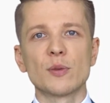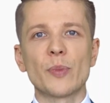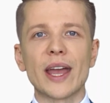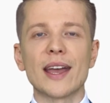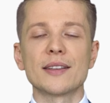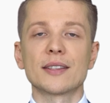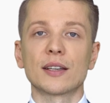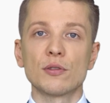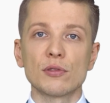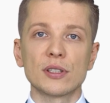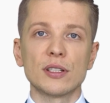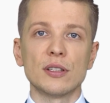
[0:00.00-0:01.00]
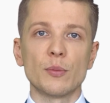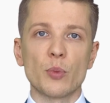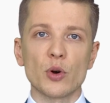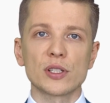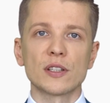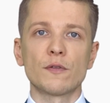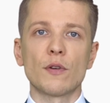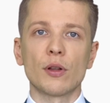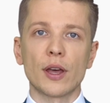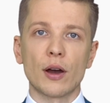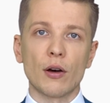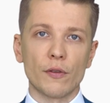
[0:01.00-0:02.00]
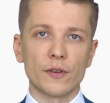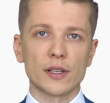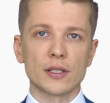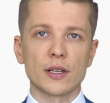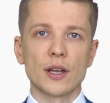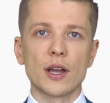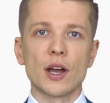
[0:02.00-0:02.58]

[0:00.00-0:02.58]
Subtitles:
to pay a security deposit for the office,